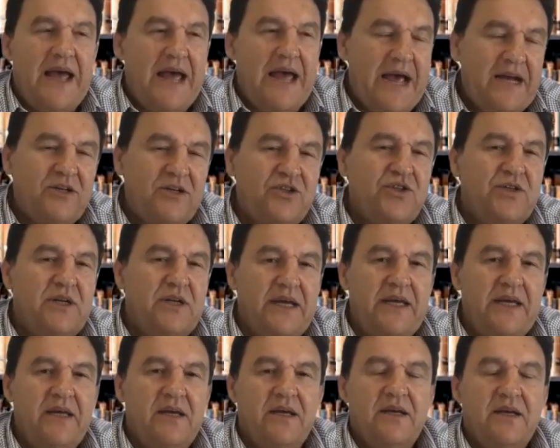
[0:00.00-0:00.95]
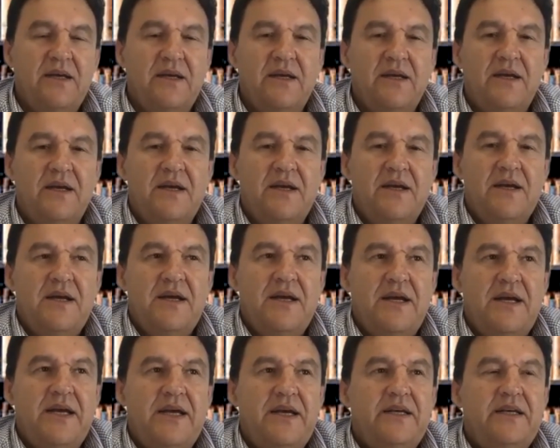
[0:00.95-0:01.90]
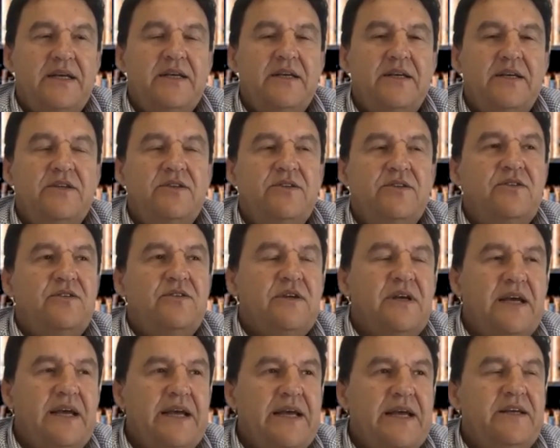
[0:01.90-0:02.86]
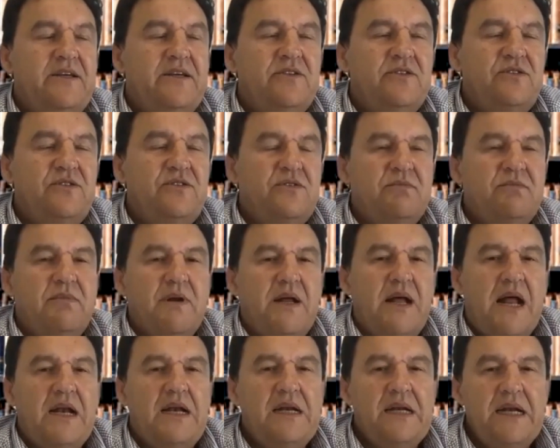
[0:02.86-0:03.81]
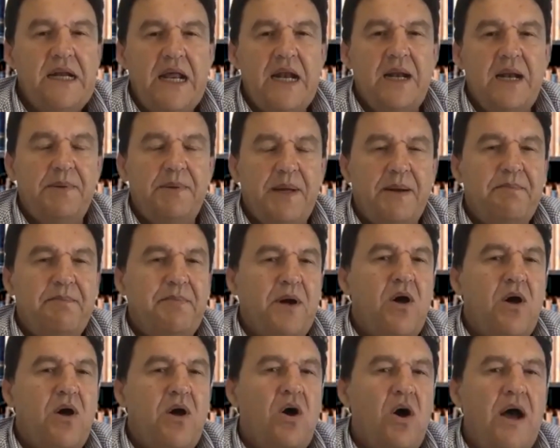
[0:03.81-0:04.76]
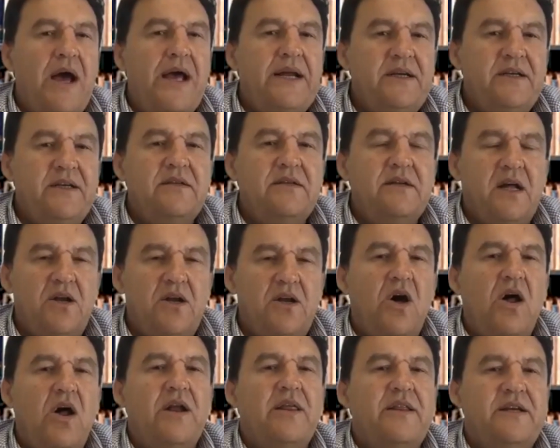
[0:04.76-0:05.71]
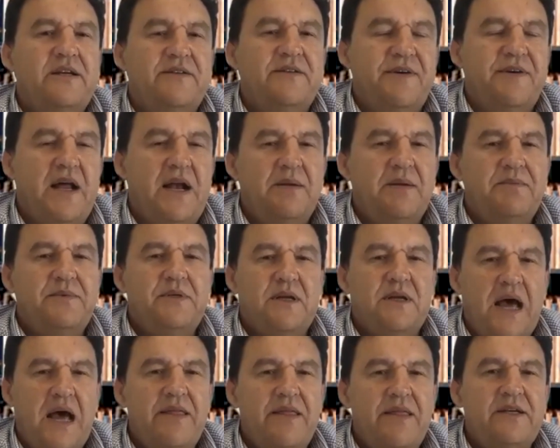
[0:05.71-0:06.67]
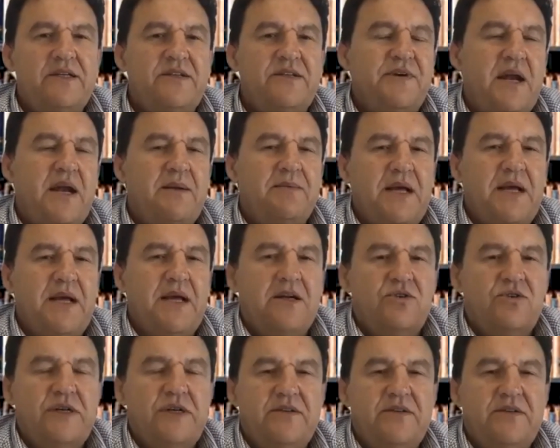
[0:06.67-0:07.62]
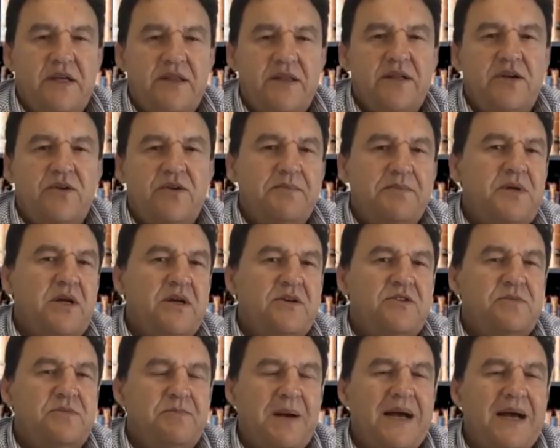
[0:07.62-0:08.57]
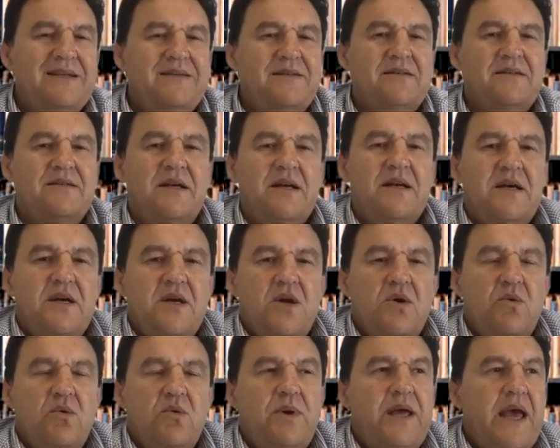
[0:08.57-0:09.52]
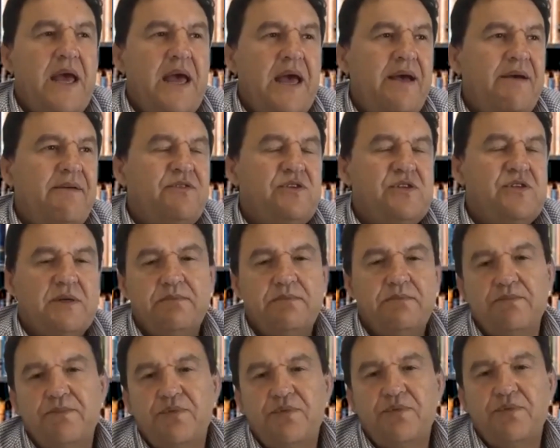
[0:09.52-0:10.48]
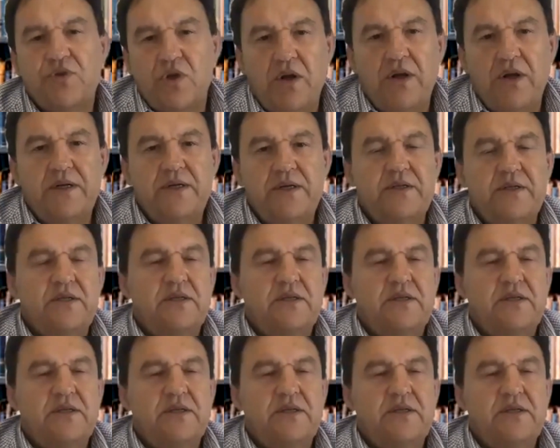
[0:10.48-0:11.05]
actually is a little bit behind a lot of the other developed countries in the crypto space. We have some solid